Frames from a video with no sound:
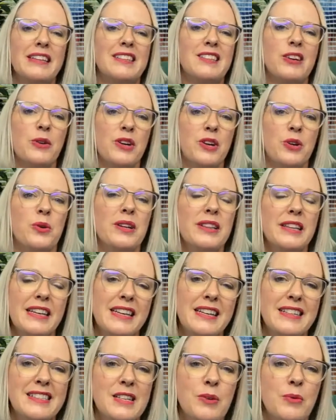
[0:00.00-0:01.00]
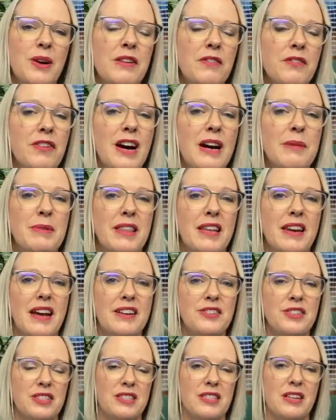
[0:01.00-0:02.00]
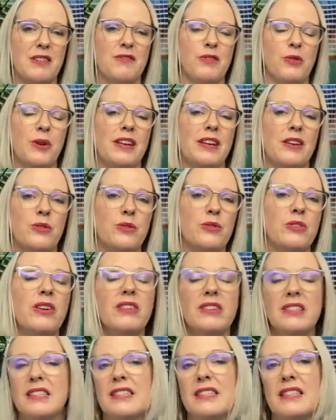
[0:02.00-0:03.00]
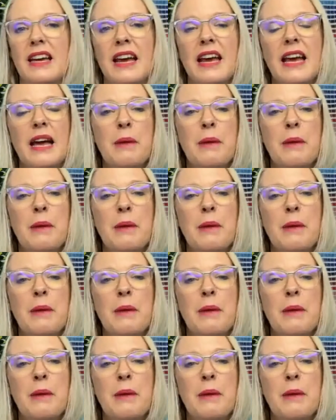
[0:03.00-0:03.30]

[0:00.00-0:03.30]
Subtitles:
So acrylic is the one fibre that I just avoid at all costs.